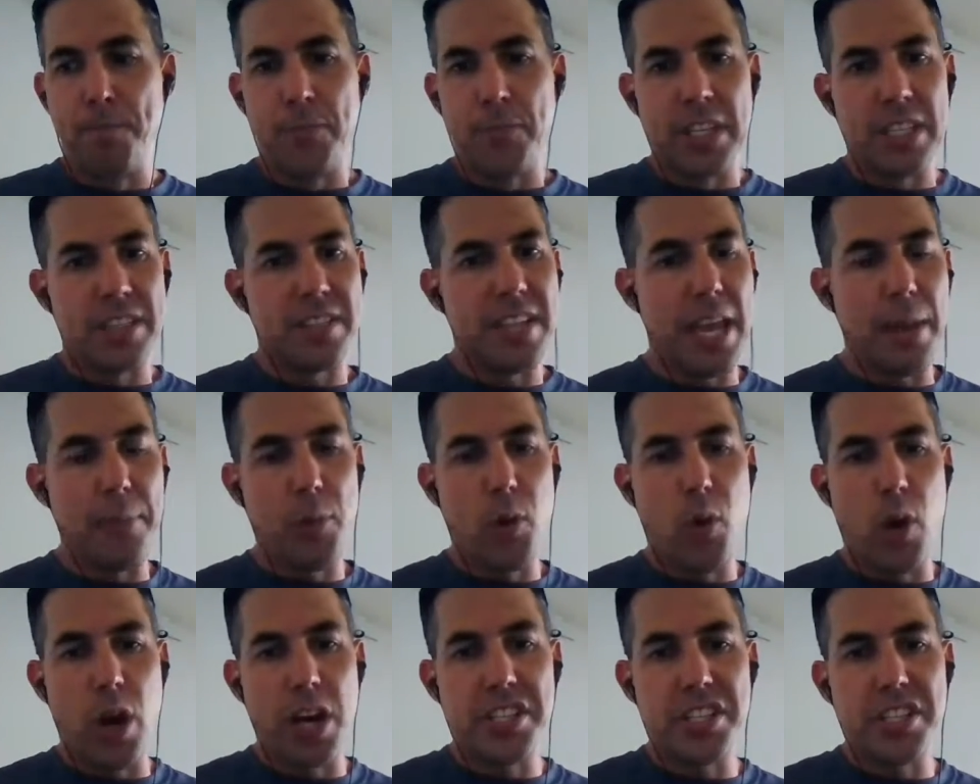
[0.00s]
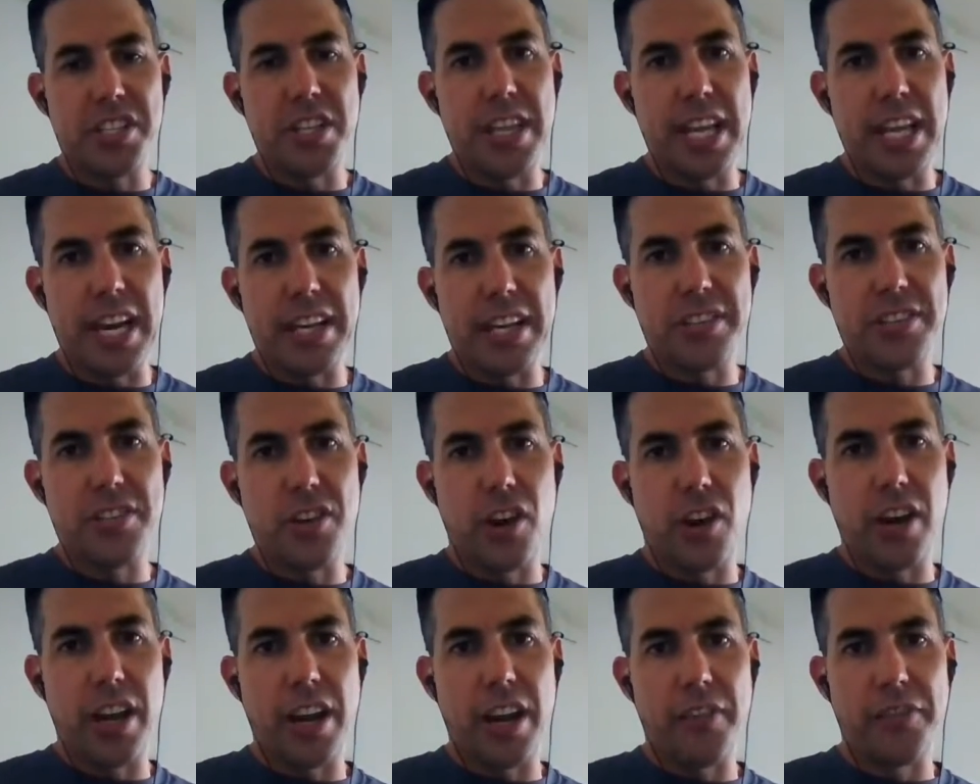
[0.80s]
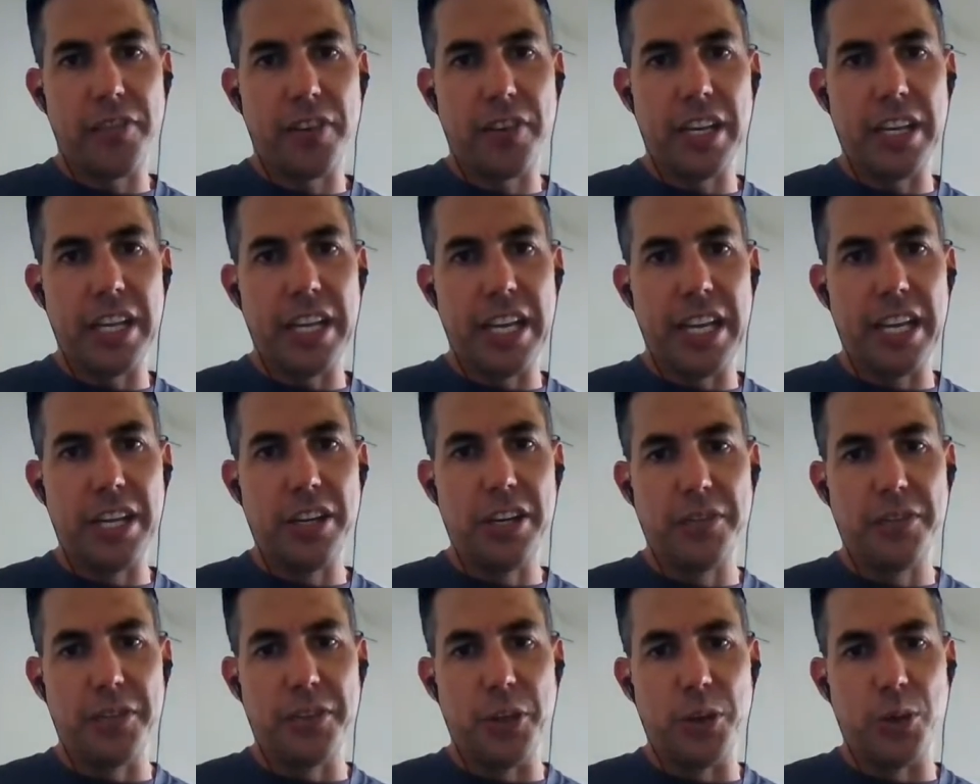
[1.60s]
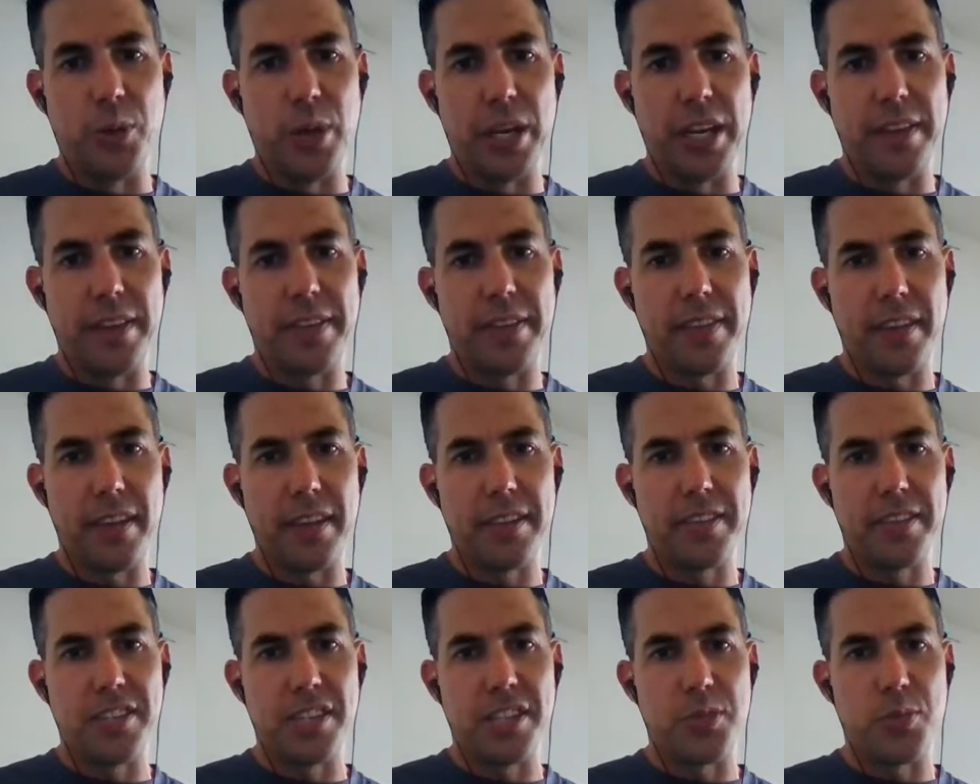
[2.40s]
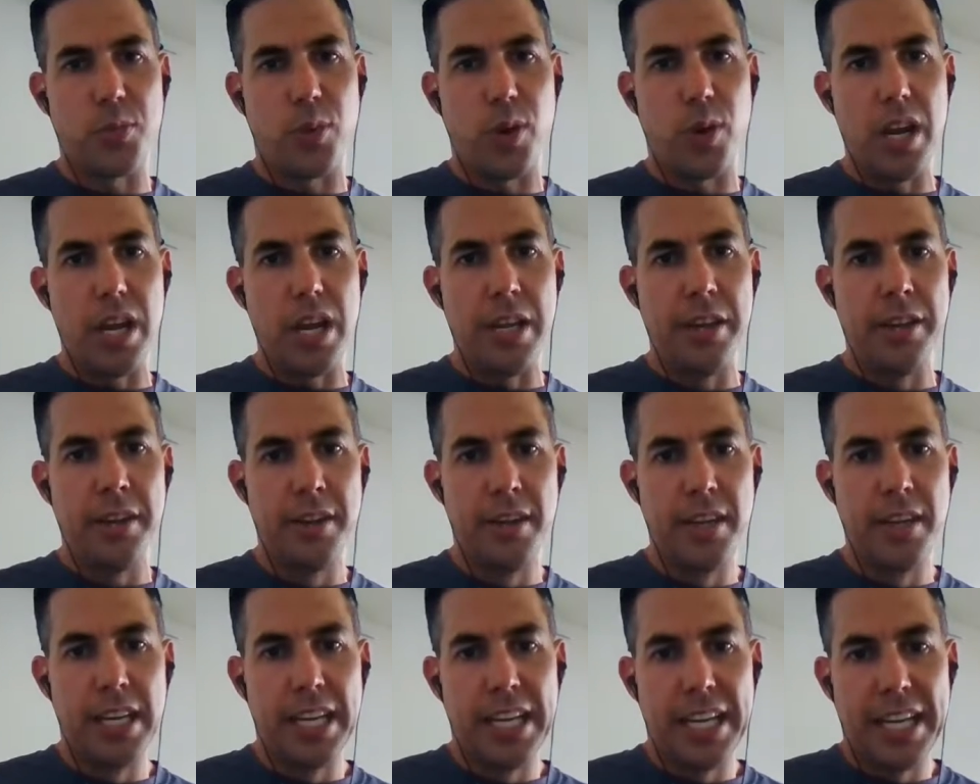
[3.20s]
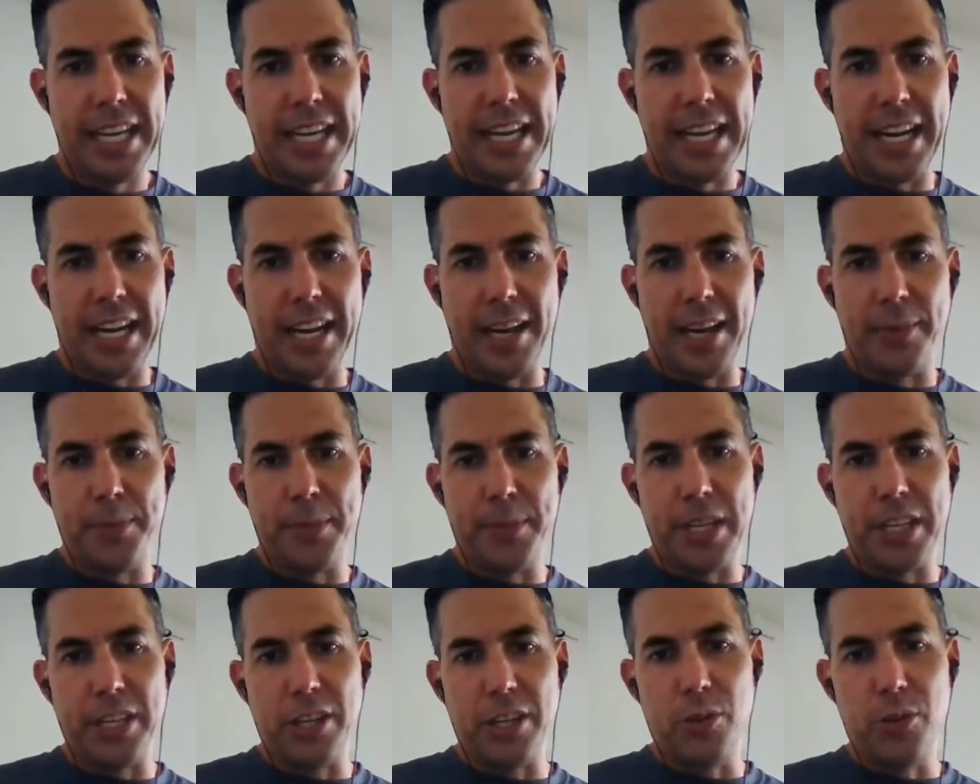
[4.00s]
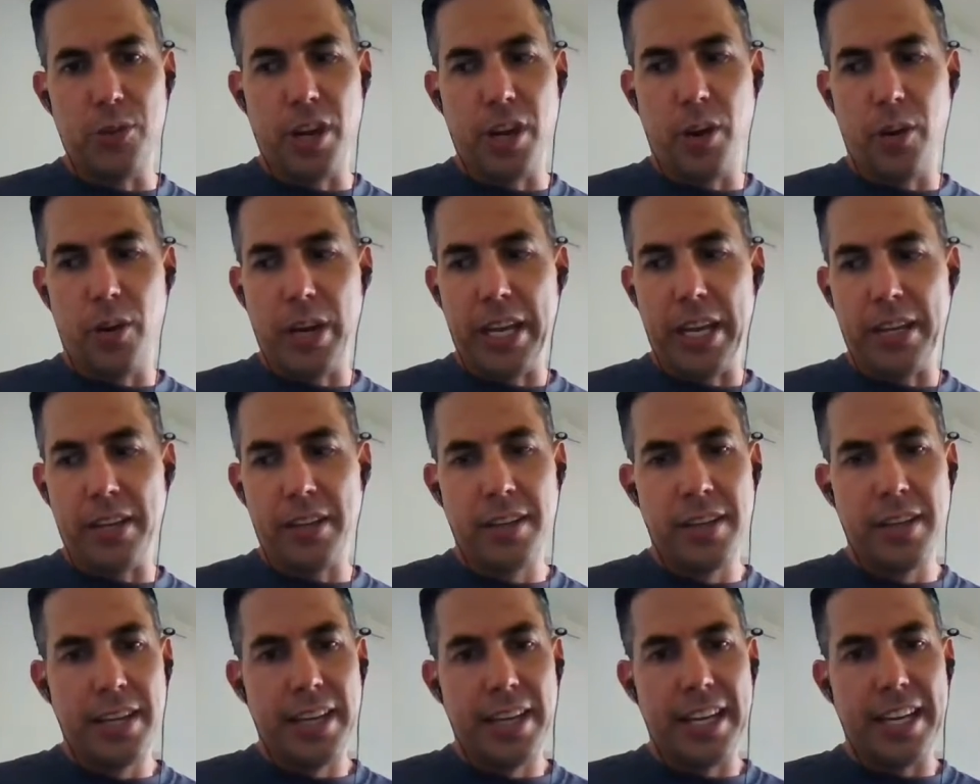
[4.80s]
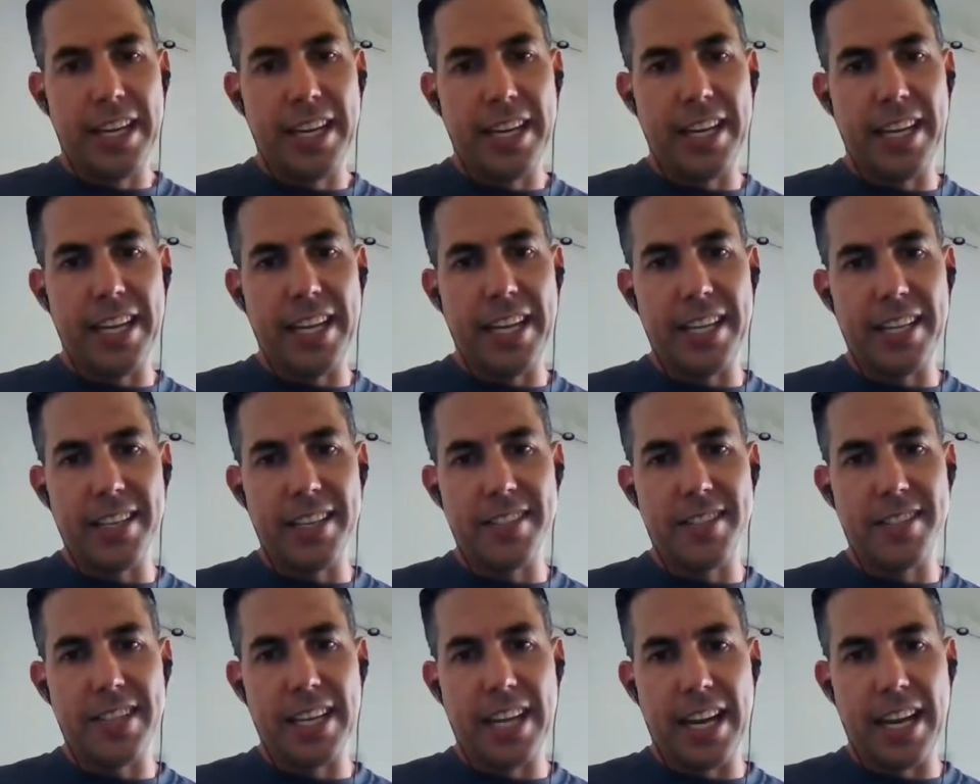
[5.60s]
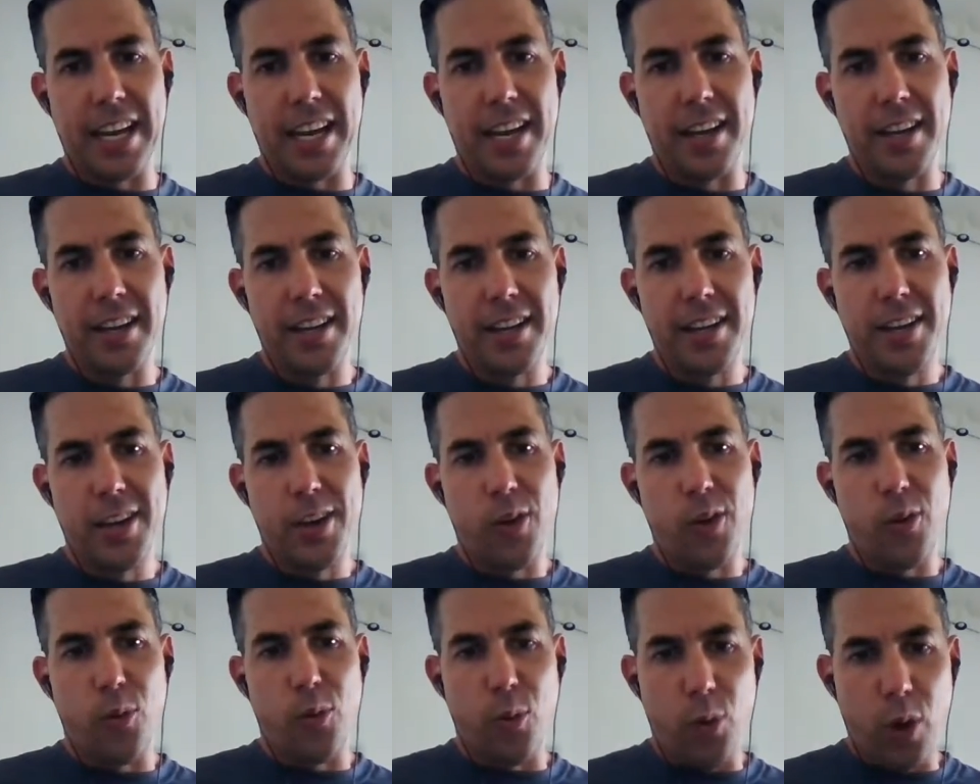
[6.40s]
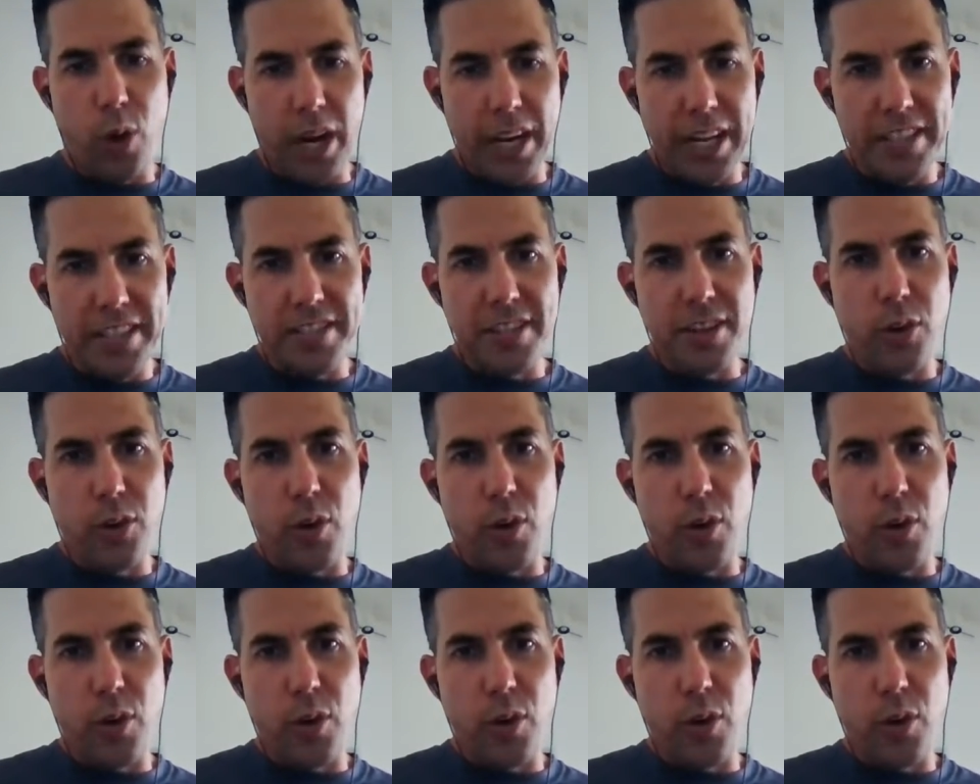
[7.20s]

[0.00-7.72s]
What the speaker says: same question that I start every interview with, it's just one. You know it. It is, what is the